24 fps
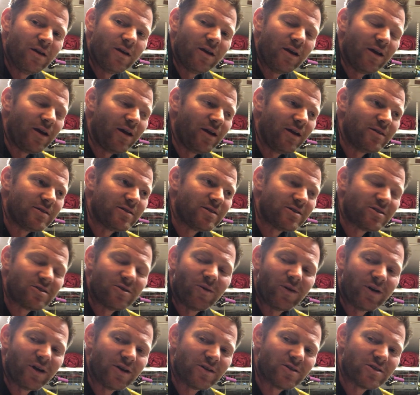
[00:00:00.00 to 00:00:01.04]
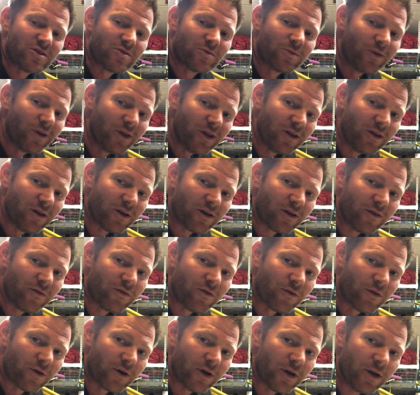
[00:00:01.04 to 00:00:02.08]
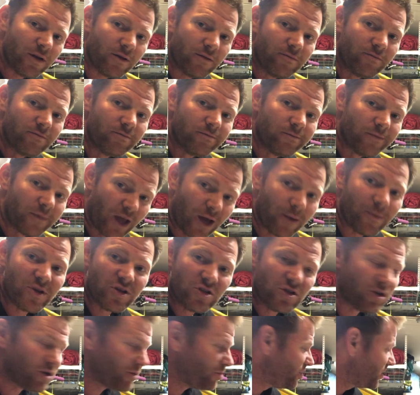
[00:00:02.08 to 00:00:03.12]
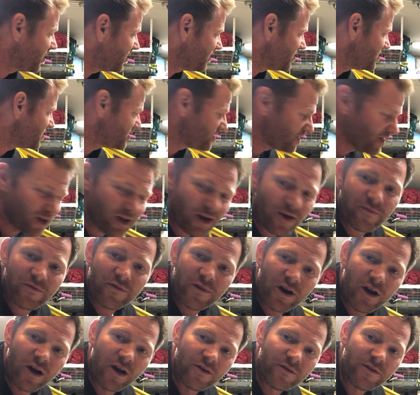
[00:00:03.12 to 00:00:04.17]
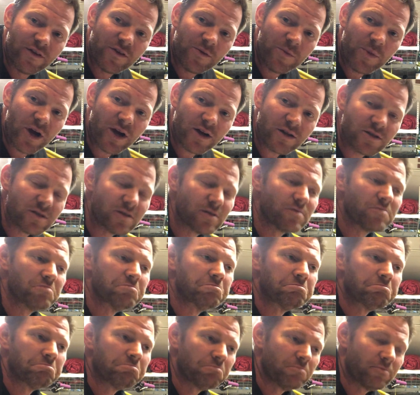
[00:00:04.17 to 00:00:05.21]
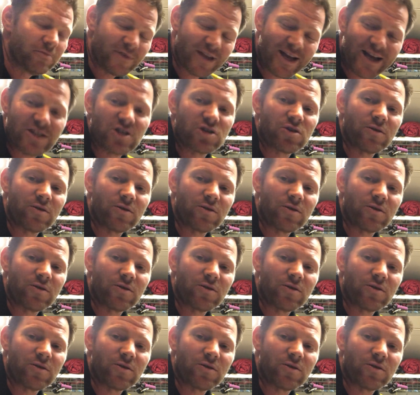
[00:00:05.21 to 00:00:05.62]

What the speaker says: and since no one else is really looking for it, that means you can pick this thing up for 150 bucks. That's